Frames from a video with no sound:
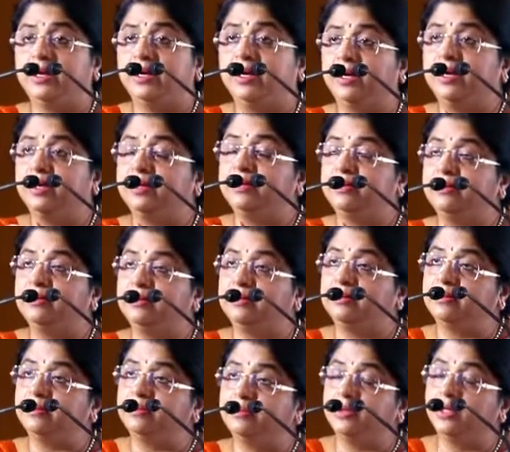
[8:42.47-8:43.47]
and
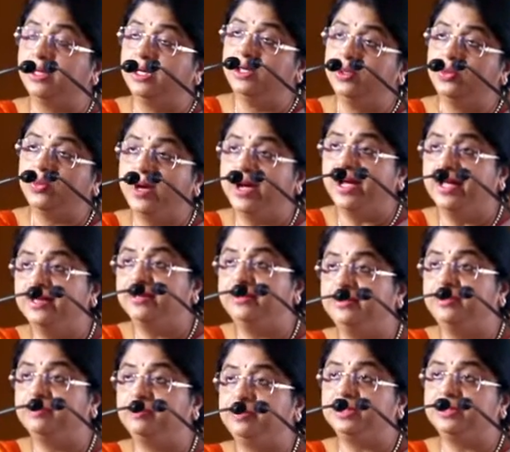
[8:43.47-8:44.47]
uh,
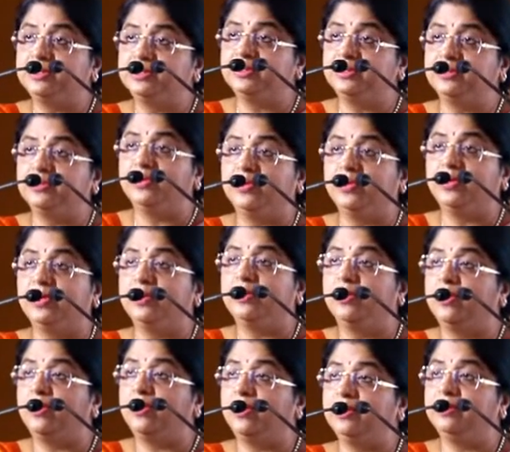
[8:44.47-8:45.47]
worldwide depression going
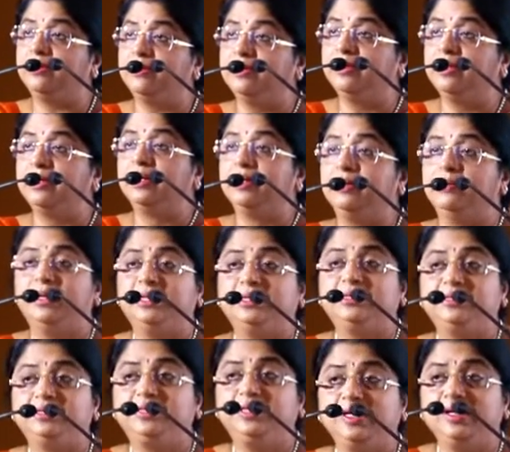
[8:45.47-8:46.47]
on,
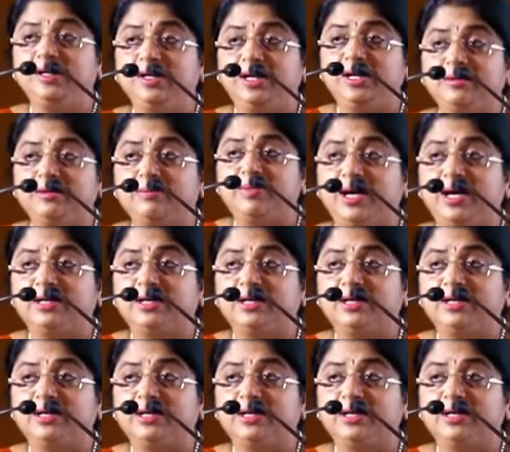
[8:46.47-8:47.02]
but still at